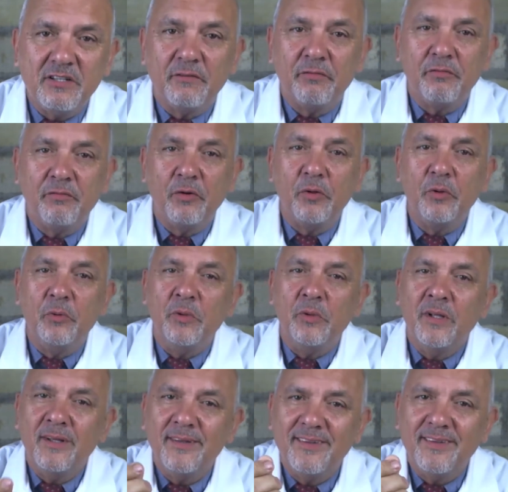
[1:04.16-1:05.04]
of
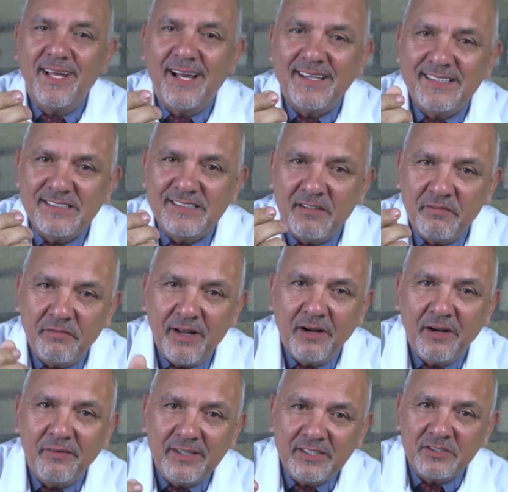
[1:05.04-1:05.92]
food. That is the
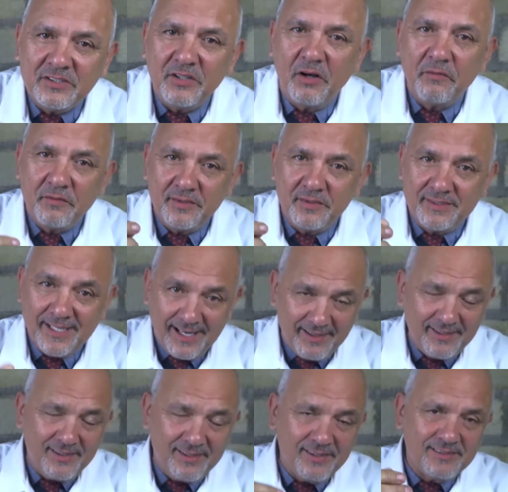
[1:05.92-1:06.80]
very soft,
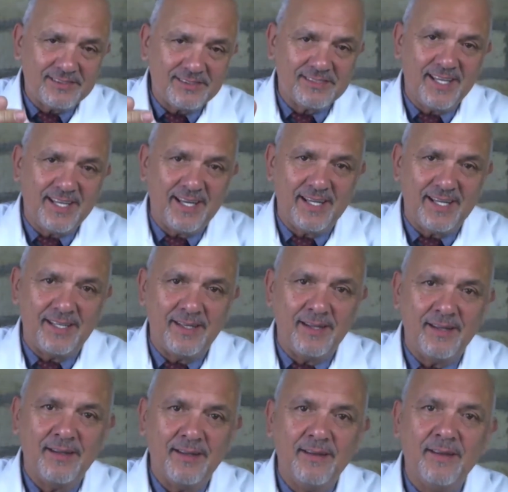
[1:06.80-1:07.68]
delicate skin,
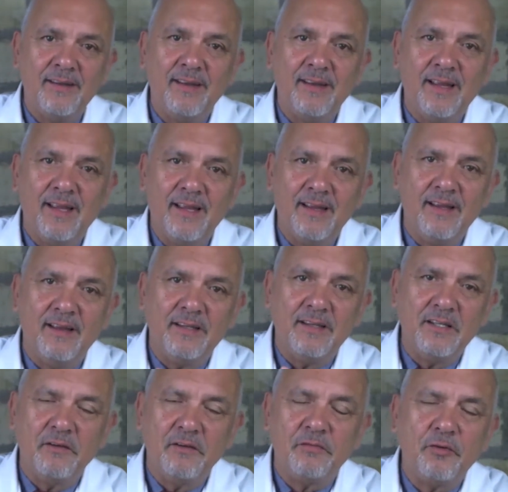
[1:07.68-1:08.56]

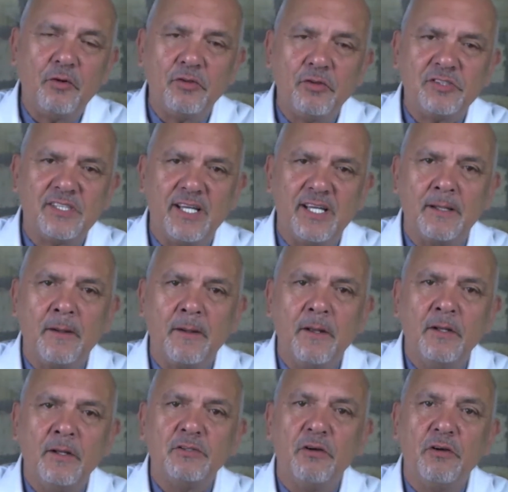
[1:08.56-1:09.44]
your foreskin.
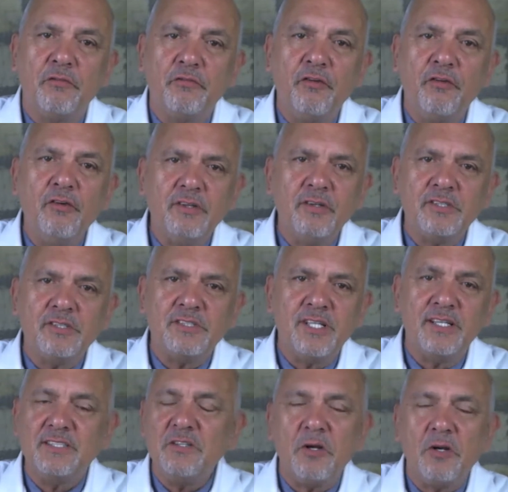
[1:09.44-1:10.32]
So fungus,
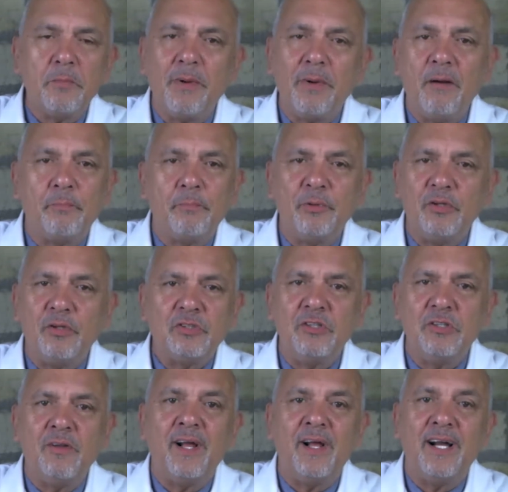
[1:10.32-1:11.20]
it's not about
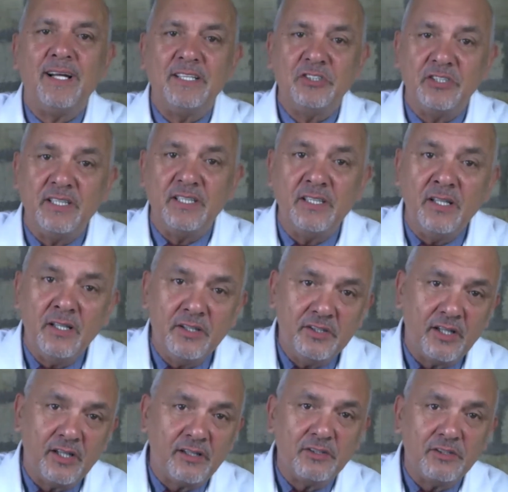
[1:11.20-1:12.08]
personal hygiene.
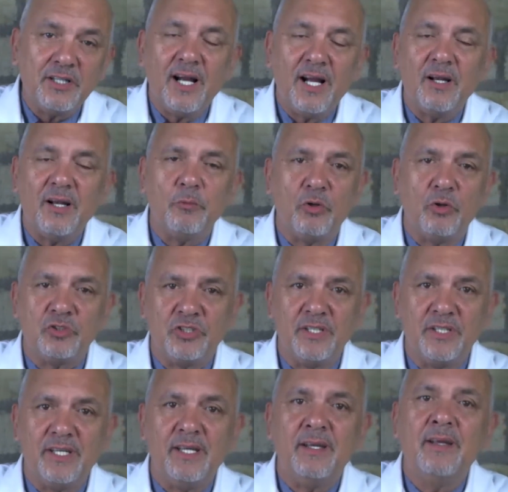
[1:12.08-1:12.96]
You can try
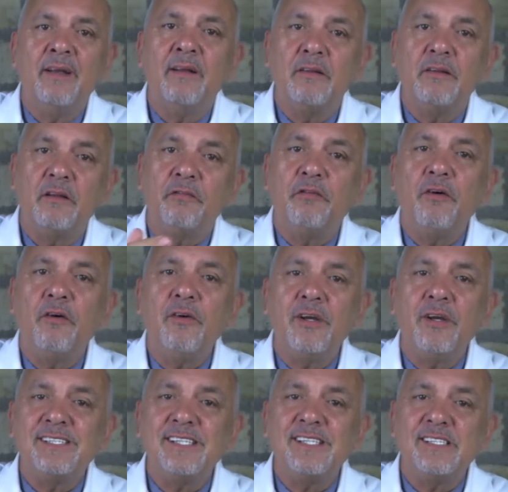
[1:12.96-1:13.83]
washing it. The
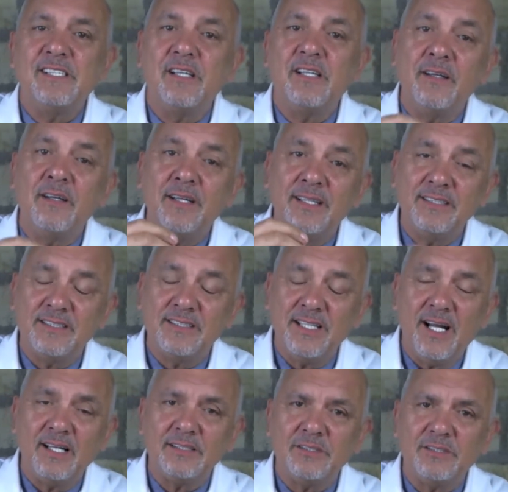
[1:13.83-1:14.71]
fungus is there, it
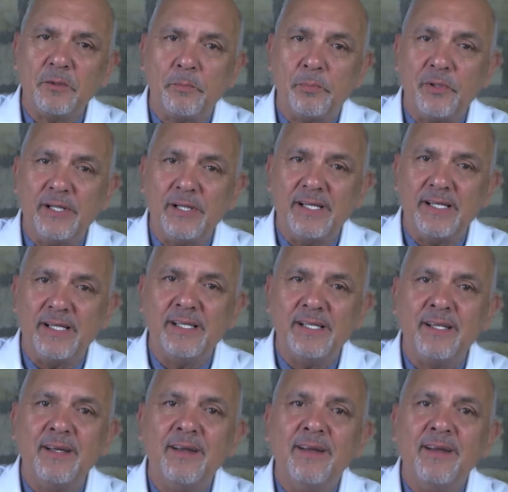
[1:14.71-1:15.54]
starts to breed,